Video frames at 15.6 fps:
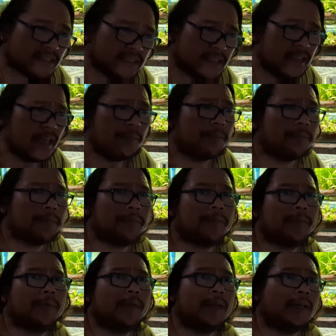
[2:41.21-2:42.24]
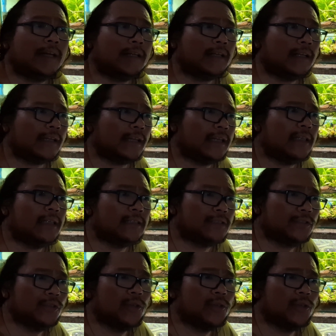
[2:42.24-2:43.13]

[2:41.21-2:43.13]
skip with the nitrate and just